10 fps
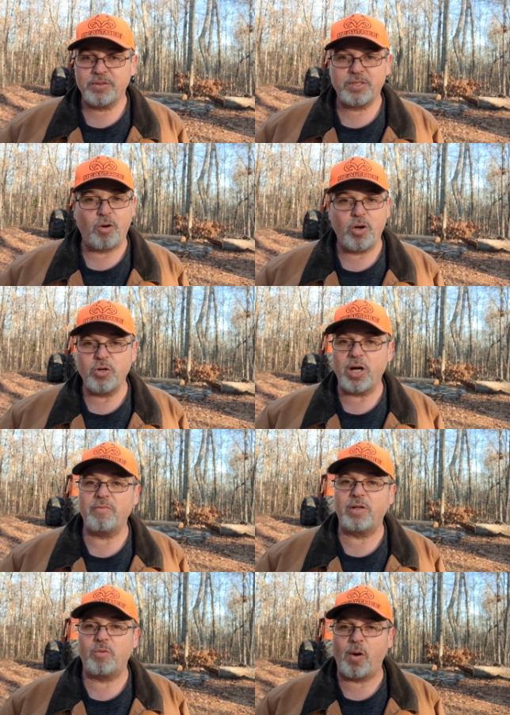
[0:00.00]
So
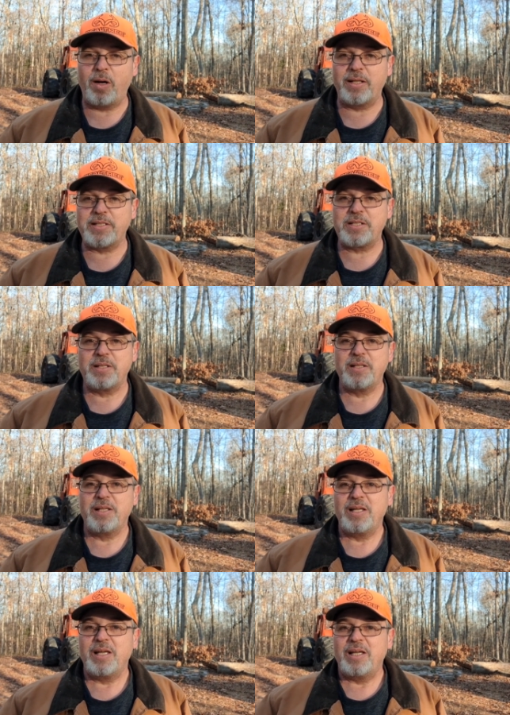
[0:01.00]
whoever it was,
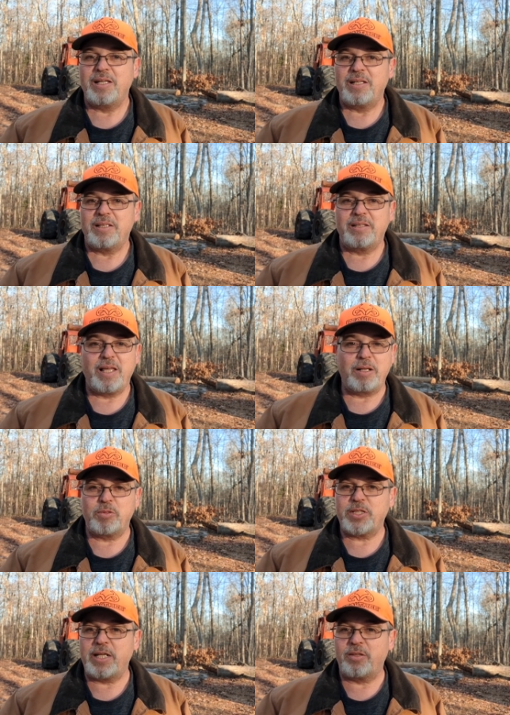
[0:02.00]
they
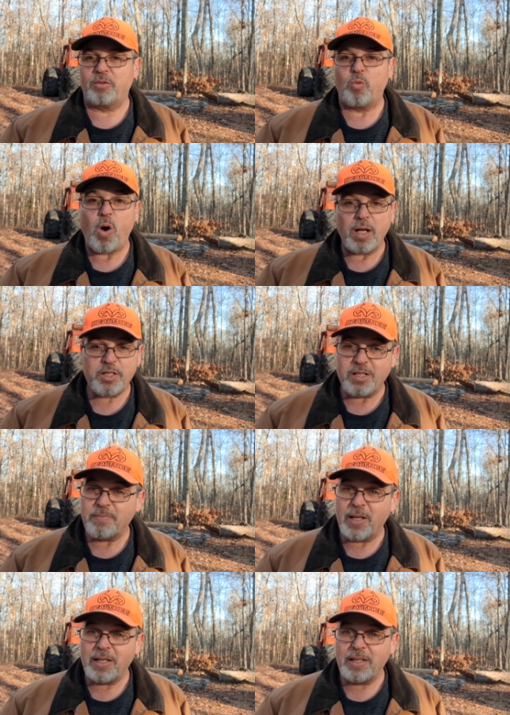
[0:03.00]
was either
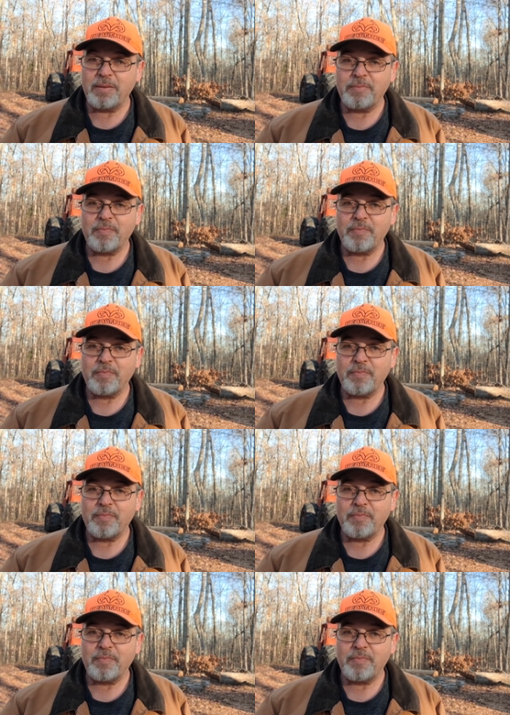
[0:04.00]
watching me